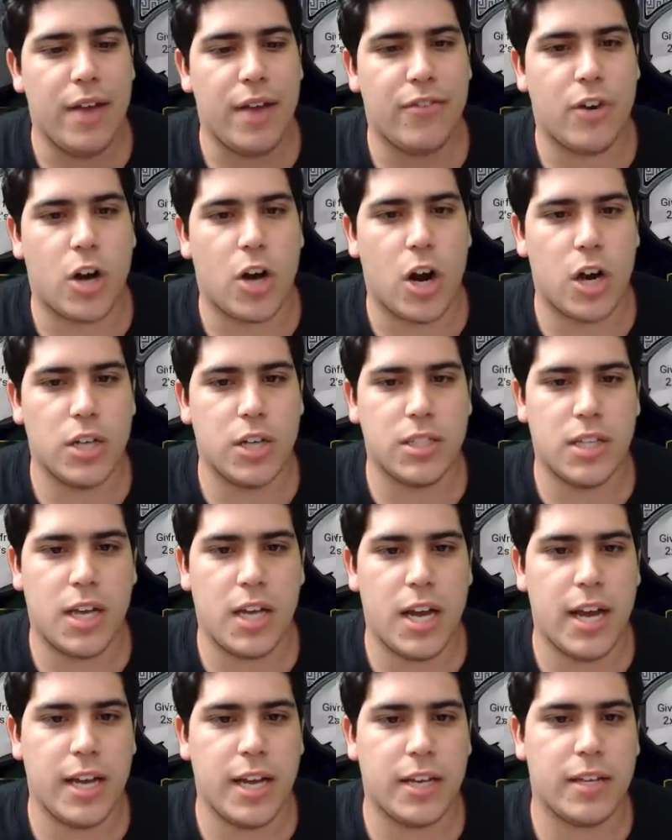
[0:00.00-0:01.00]
cards
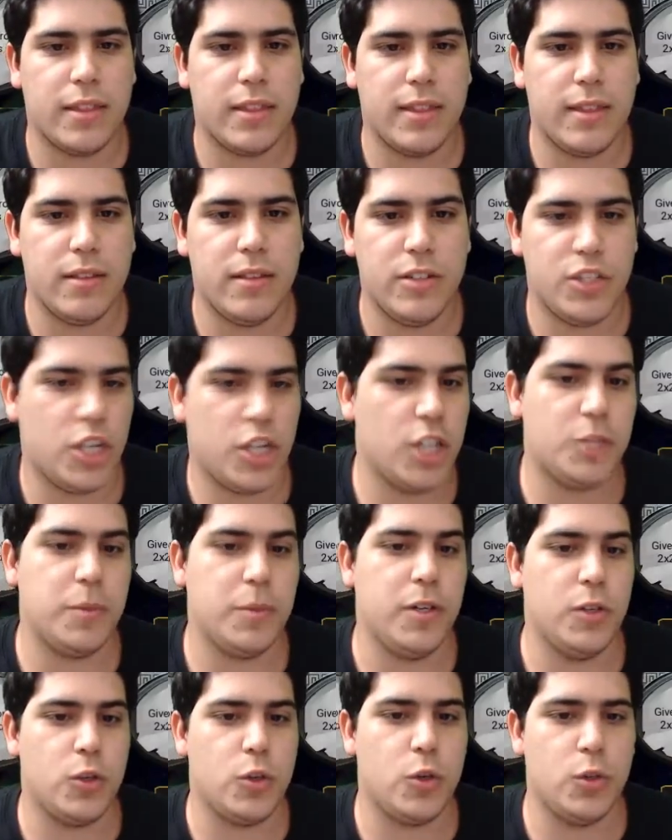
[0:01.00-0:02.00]
like
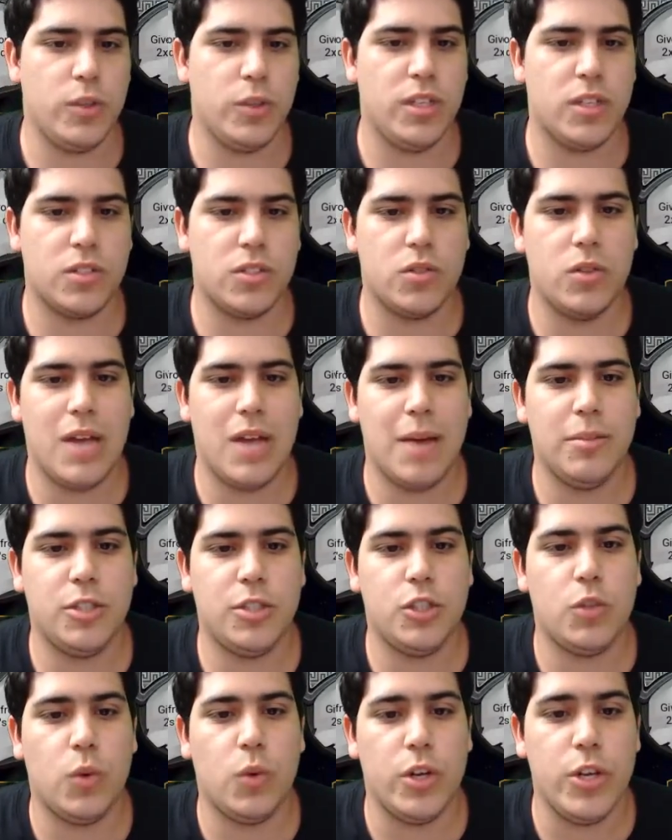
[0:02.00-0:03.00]
Judgment, who deals 2
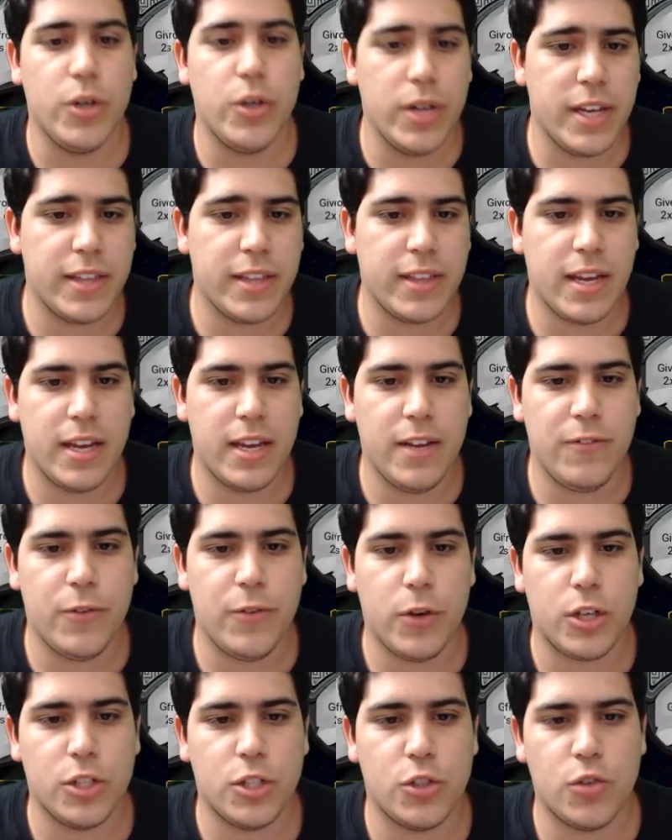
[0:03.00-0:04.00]
damage to a unit, and if you
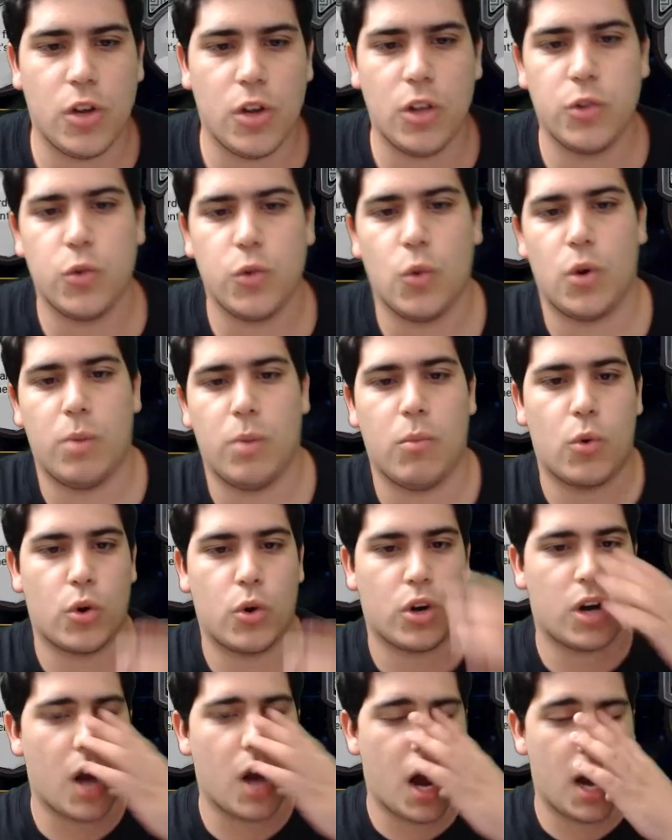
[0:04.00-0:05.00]
control 2 or more
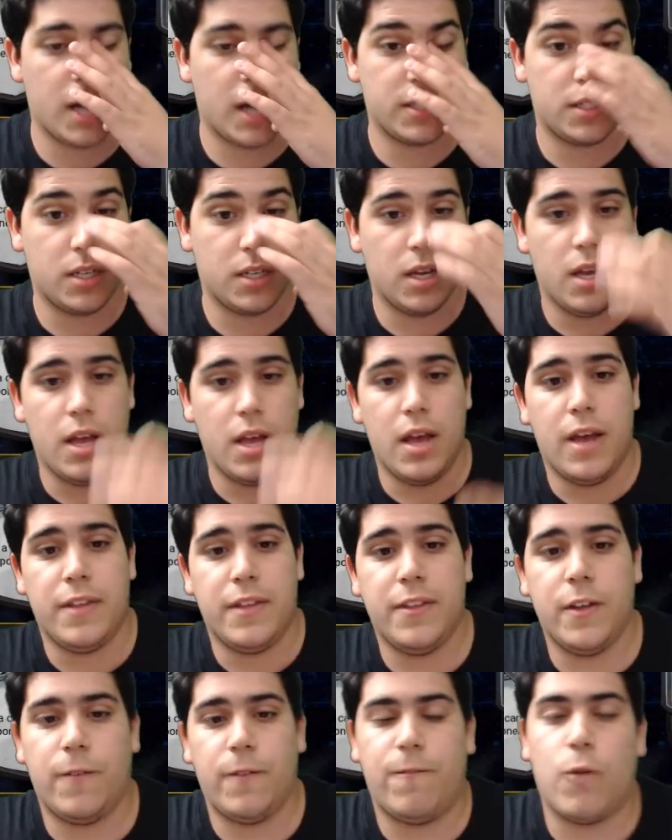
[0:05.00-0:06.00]
gods,
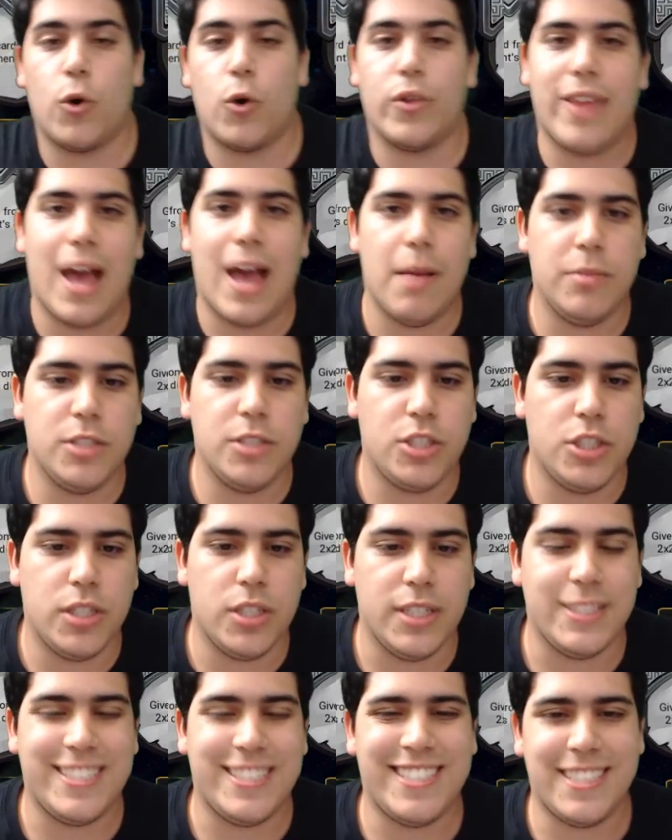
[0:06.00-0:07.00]
deal 4 damage
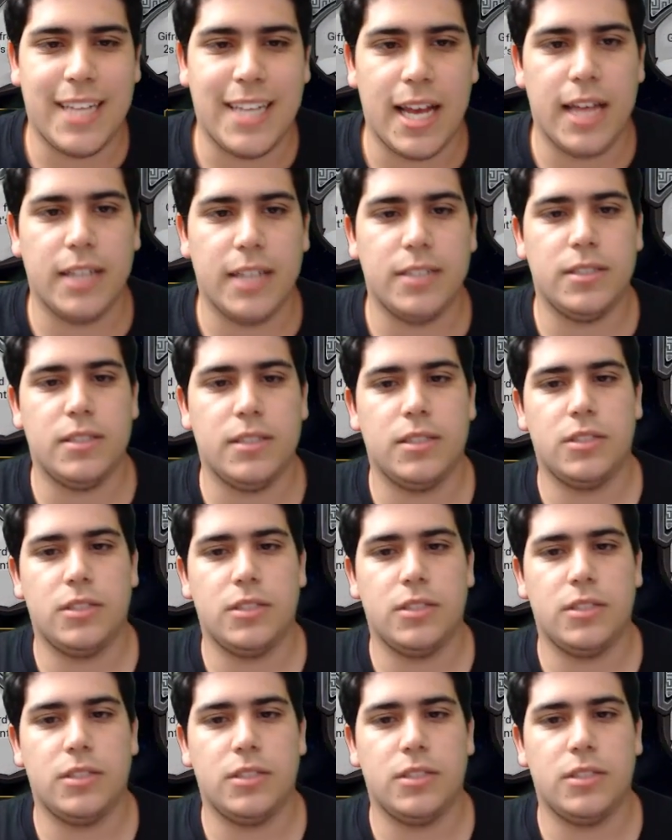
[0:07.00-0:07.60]
instead.